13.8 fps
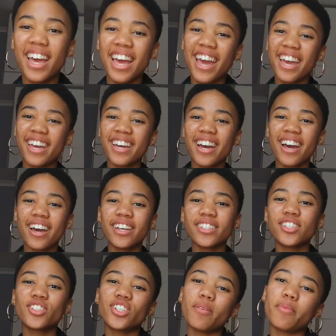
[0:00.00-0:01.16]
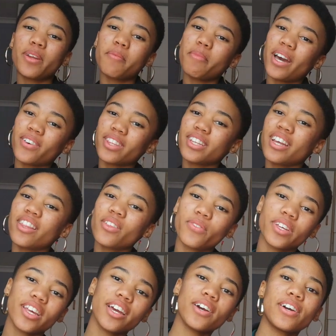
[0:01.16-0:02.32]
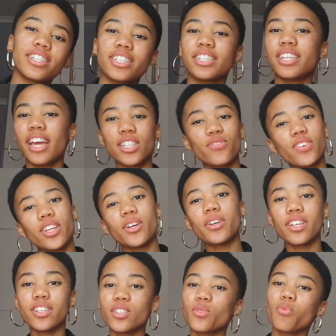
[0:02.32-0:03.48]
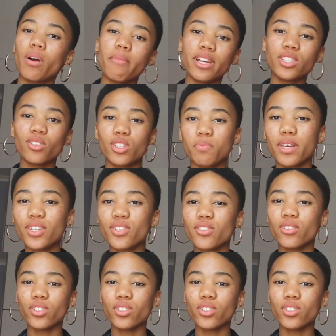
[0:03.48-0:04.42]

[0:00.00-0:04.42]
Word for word: Hey guys, it's Jem and I'm back with another video and today's video is what makes you special.